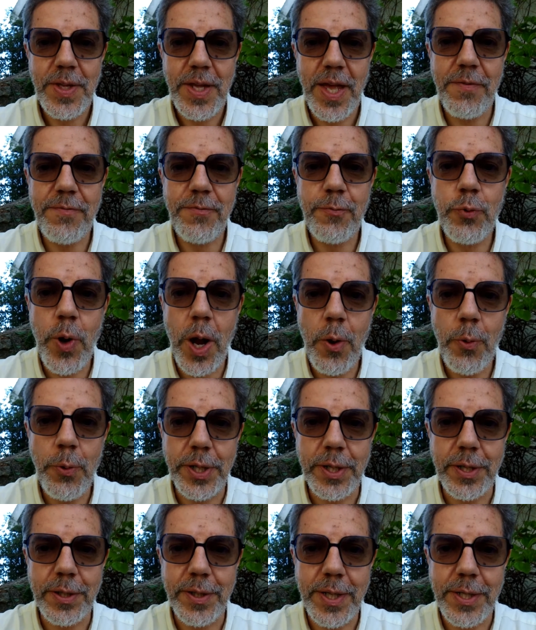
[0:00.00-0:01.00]
of
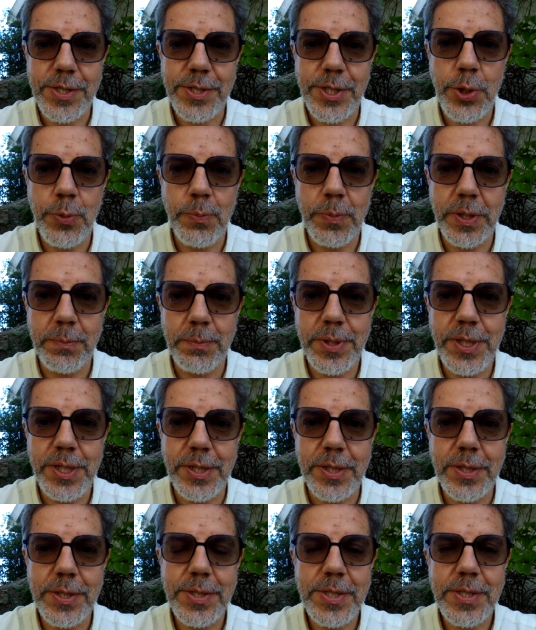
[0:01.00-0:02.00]
growing as human
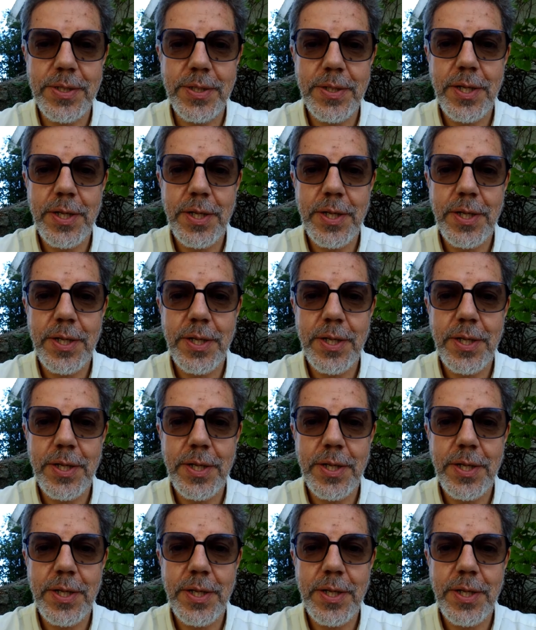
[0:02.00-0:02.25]
beings,